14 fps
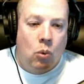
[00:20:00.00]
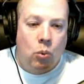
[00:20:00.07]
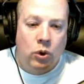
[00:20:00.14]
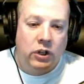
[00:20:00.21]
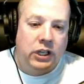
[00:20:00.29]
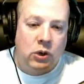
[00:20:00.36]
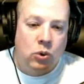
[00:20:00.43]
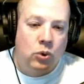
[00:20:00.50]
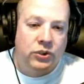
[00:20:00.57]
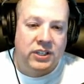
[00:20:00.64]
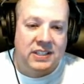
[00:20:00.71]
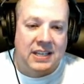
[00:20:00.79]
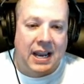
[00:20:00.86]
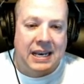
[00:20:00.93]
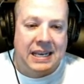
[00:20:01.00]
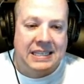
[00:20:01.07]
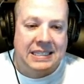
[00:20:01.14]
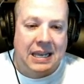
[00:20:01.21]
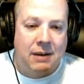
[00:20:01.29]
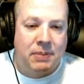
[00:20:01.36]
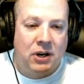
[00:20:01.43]
really cool design and
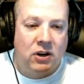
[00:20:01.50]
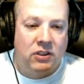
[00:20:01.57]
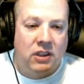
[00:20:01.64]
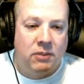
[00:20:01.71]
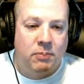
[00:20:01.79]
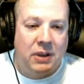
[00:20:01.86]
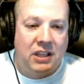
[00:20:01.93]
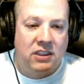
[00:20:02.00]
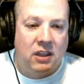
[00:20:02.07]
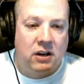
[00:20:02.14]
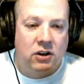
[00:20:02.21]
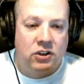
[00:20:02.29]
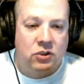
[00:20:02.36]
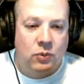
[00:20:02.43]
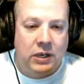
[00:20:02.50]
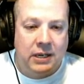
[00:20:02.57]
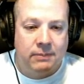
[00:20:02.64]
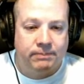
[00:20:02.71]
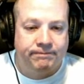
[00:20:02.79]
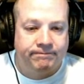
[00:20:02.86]
setup here in the Big Thunder Suite.